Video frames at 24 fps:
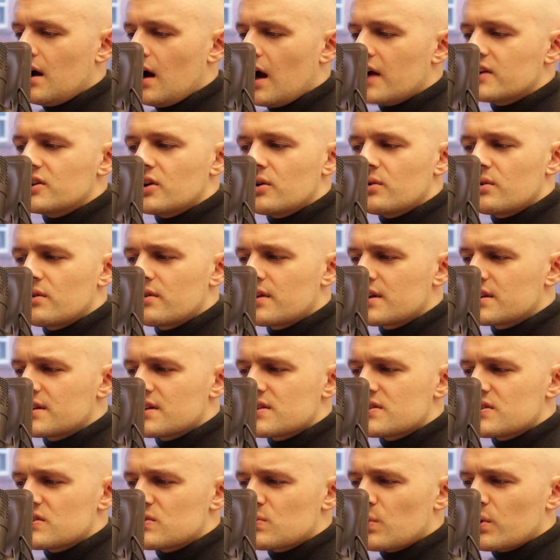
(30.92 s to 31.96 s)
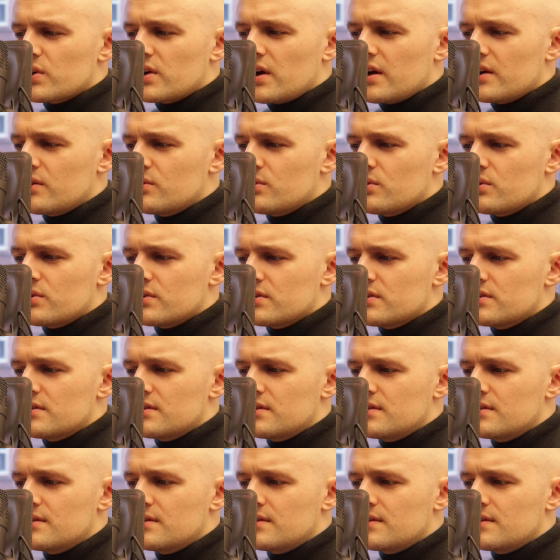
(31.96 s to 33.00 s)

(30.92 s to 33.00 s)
I don't think this is what I ordered.